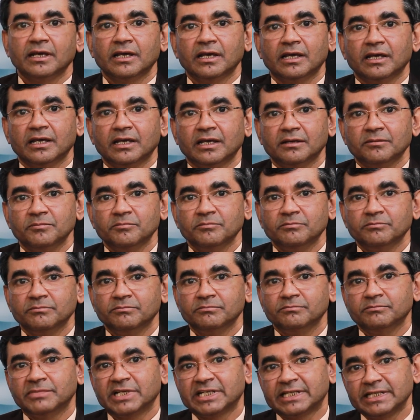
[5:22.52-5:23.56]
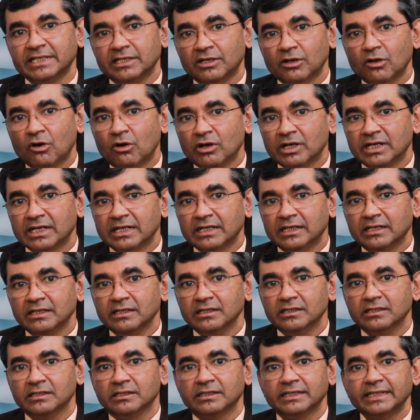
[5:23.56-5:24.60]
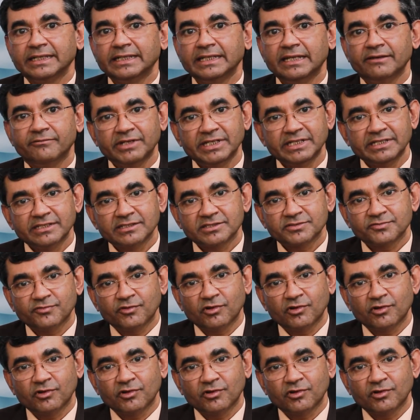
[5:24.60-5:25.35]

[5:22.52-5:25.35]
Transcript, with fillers: Uh, but in long run, 11 years